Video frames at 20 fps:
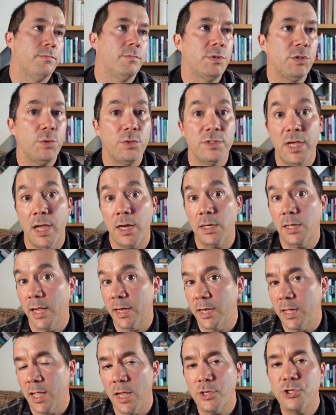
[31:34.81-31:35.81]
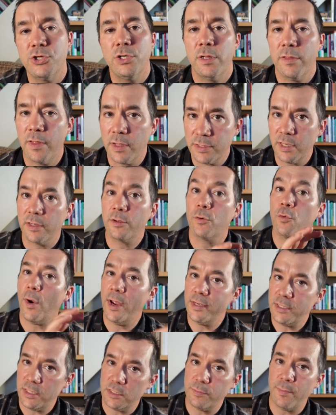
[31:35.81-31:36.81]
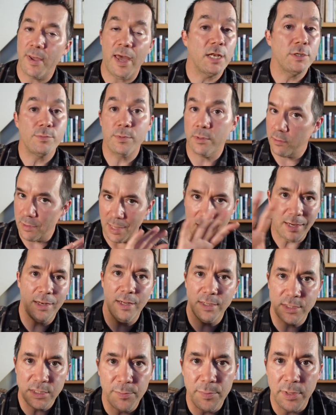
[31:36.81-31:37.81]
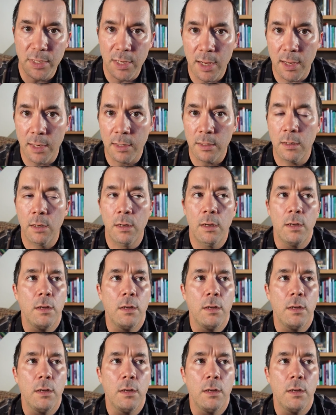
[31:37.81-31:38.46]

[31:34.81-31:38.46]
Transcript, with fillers: suicidal ideation and things, like crisis management, that needs to be done.